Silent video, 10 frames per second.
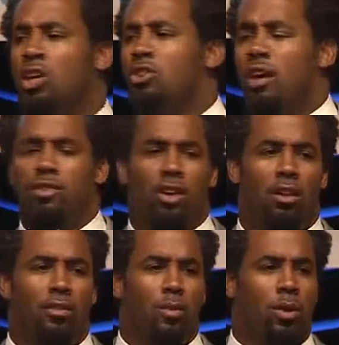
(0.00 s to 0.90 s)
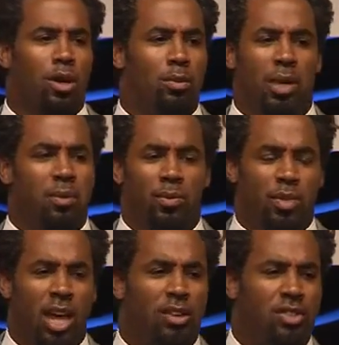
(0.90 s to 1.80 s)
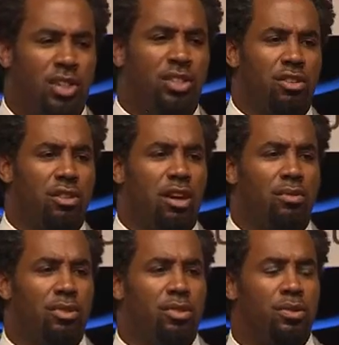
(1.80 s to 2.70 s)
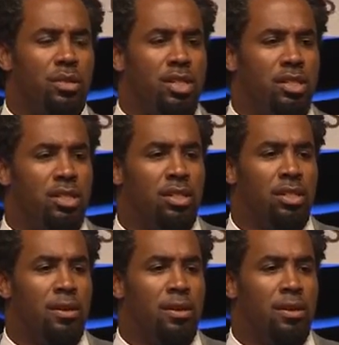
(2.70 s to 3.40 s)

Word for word: travels all over the world, but he tells incredible stories.